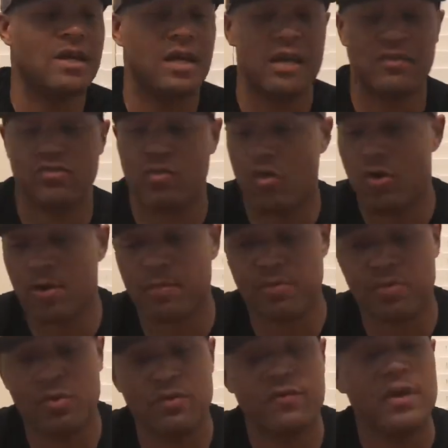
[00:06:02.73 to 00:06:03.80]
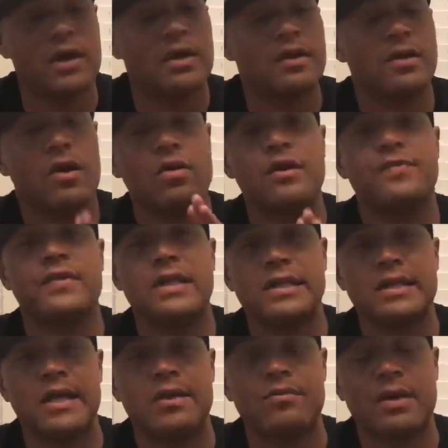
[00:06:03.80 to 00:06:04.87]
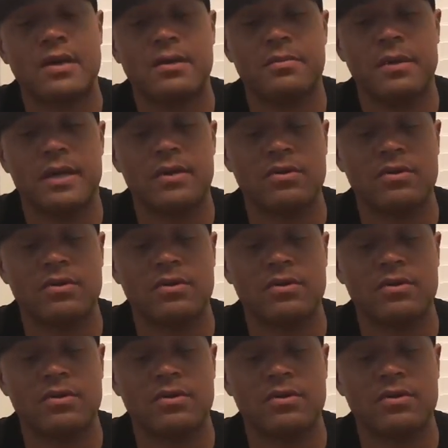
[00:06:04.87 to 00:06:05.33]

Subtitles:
It's waterproof. The only thing that they recommend